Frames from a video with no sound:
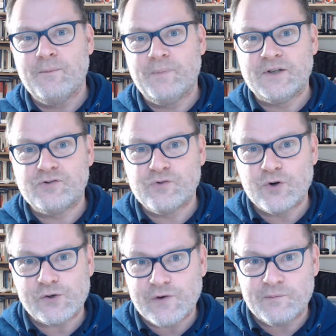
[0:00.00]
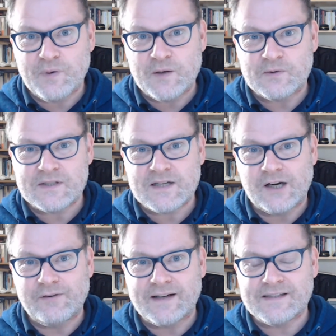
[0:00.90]
draw on people's
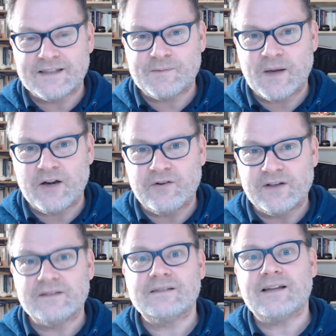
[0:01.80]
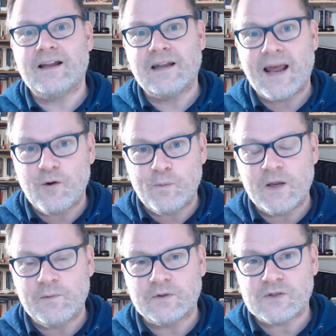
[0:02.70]
direct experience, allow
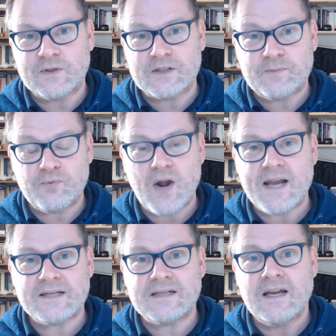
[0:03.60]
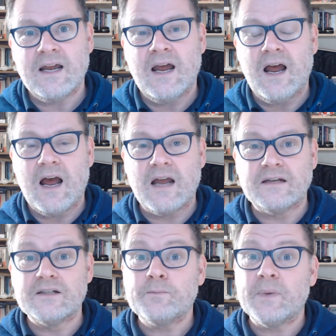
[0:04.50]
people to express
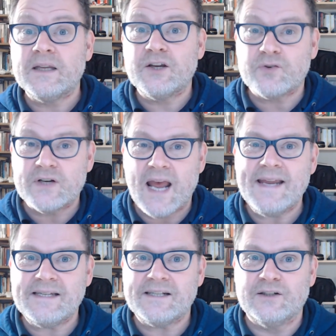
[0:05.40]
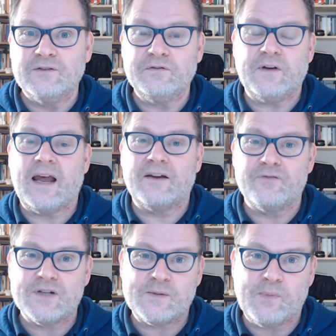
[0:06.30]
and be creative and
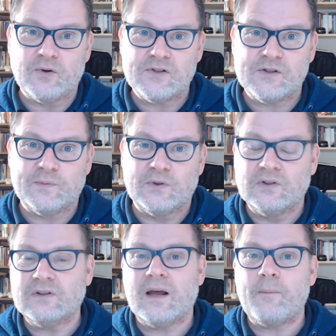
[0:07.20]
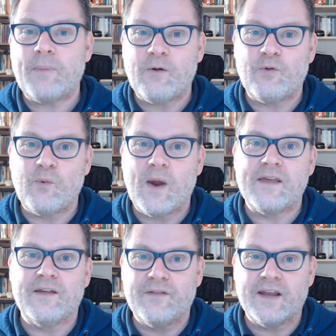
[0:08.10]
responsible about the way
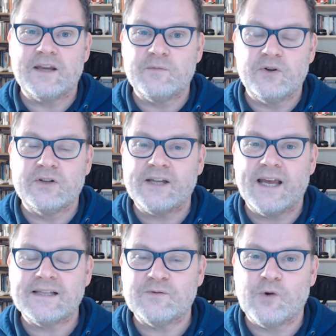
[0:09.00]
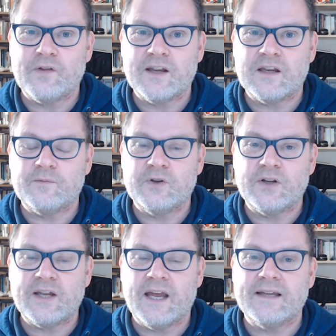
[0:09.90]
that they communicate and what they
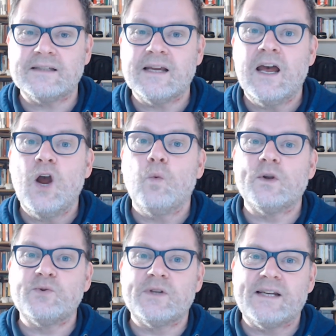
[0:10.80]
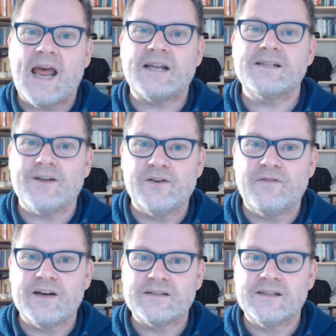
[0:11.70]
communicate, which would enhance
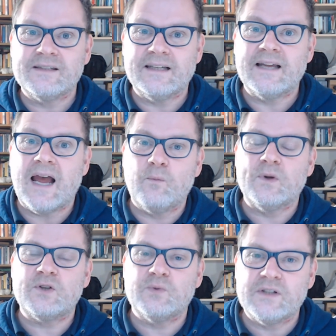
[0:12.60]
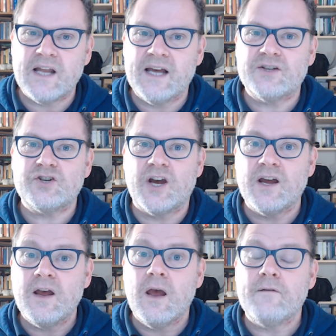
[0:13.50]
diversity and which would nurture
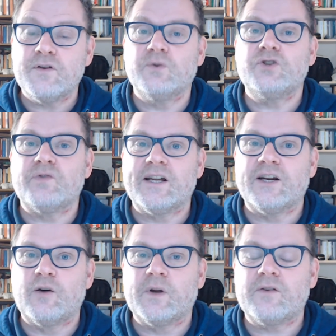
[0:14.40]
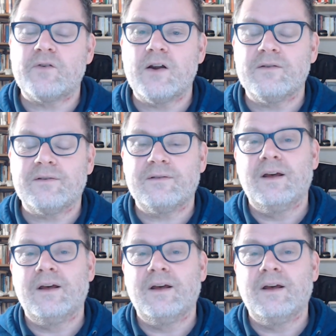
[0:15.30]
future economic growth.